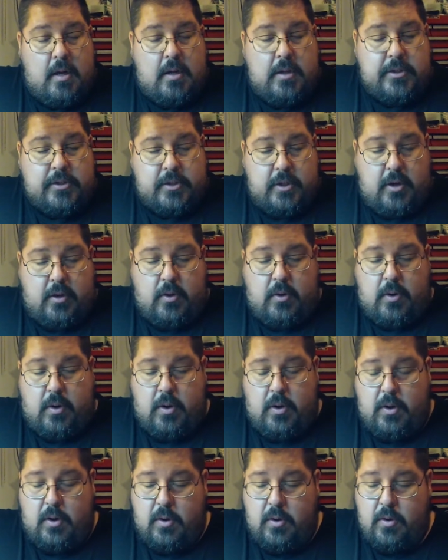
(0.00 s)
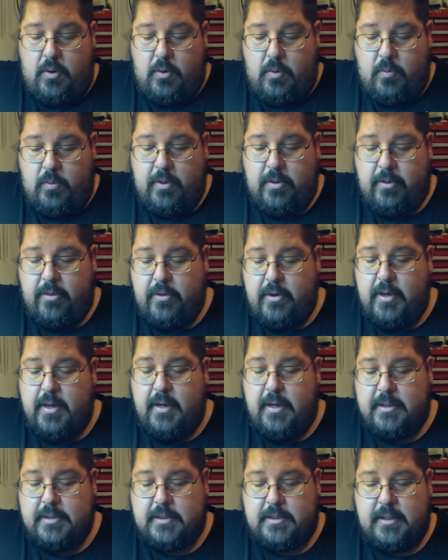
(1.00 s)
So with the
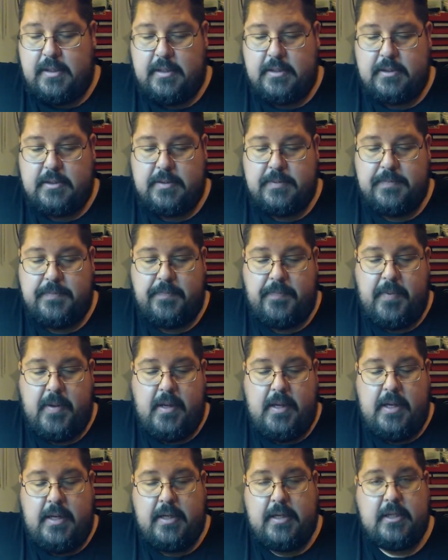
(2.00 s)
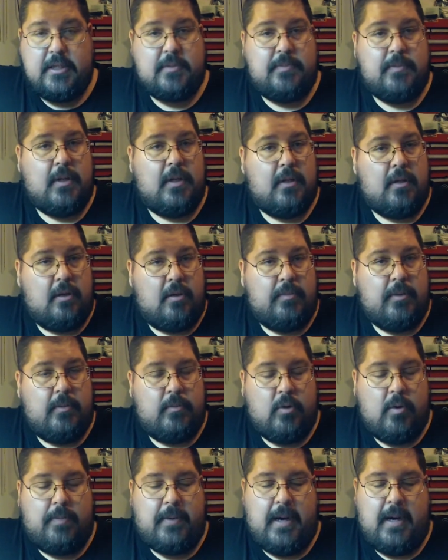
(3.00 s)
30-06, it gets me a little bit
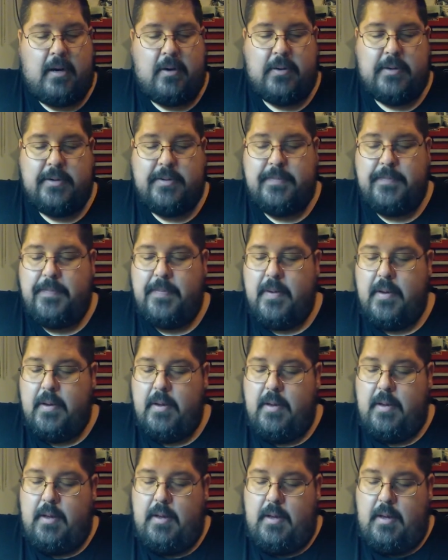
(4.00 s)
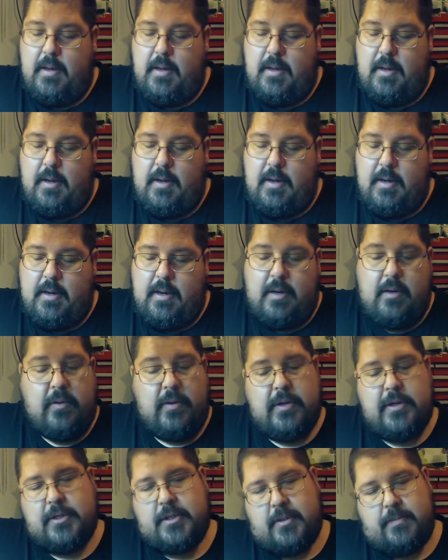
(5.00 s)
more power. And I know
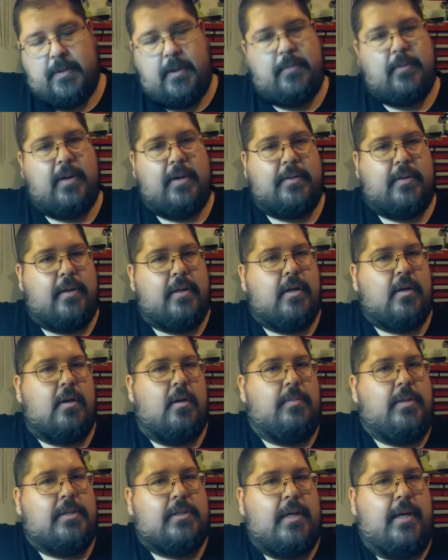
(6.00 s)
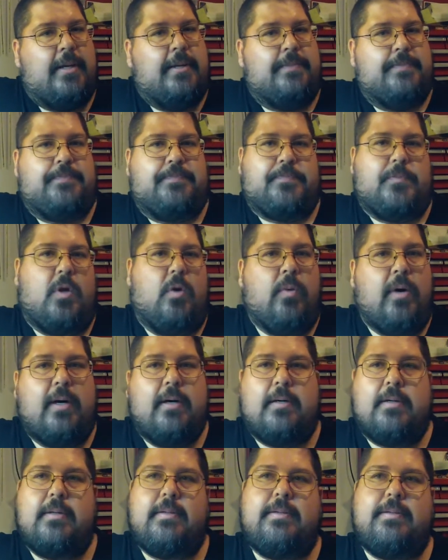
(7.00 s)
there are some people out there that are going to be saying,
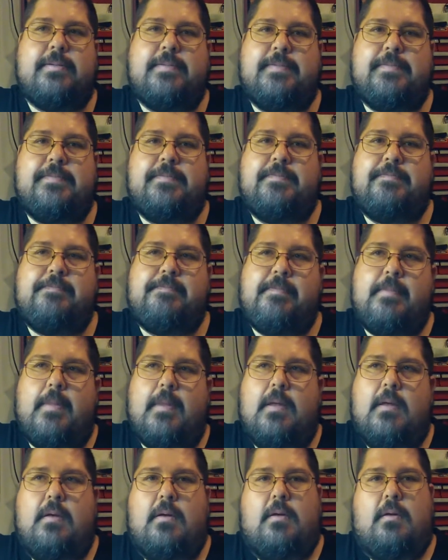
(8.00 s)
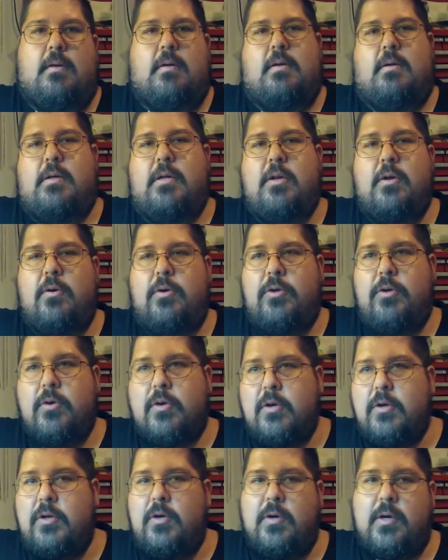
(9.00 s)
well, you
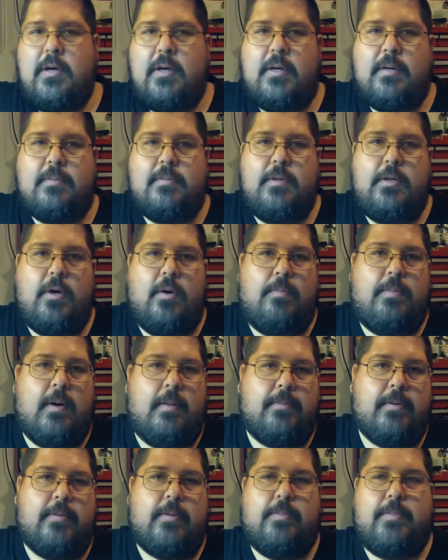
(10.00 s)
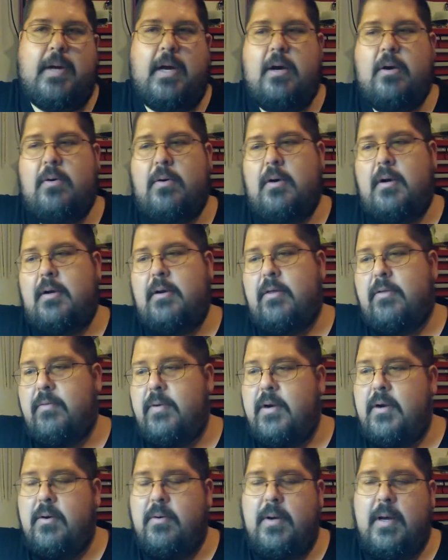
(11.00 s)
can pump up the power on a
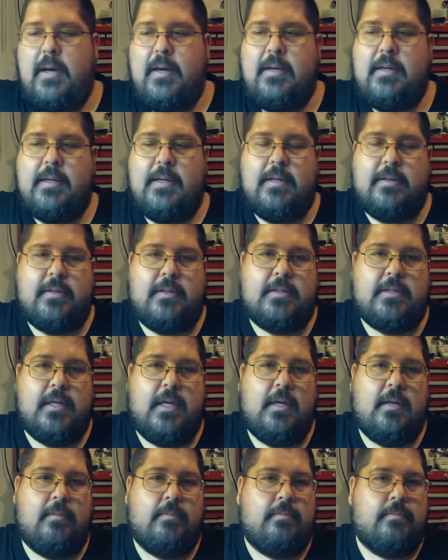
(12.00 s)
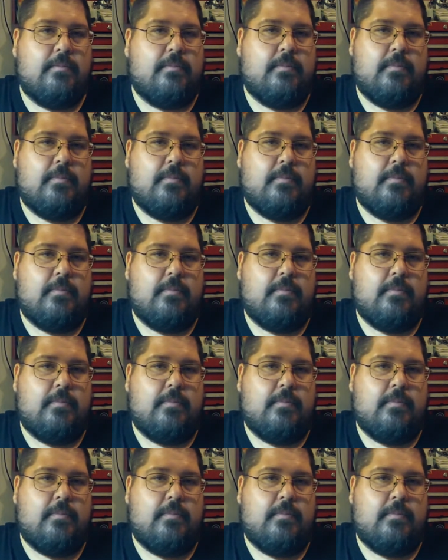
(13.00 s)
308 and get the same,